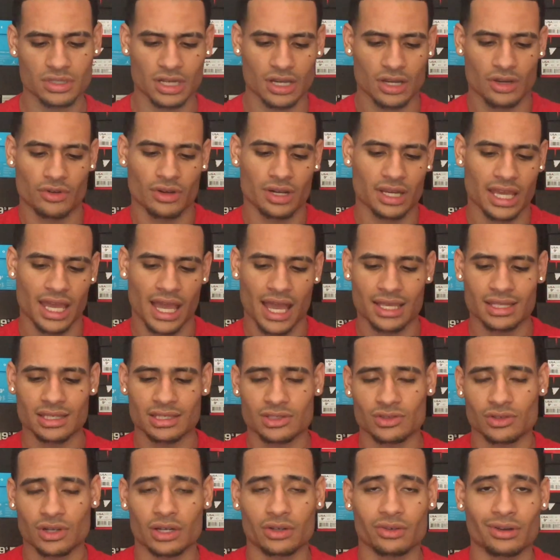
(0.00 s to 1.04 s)
and it already has
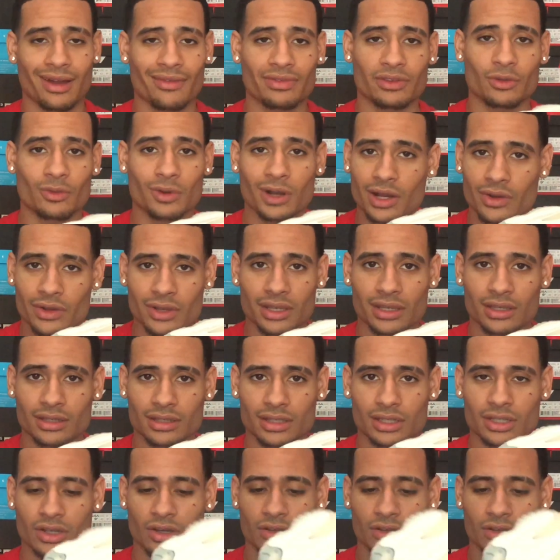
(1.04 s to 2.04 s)
it, so I don't have to worry. You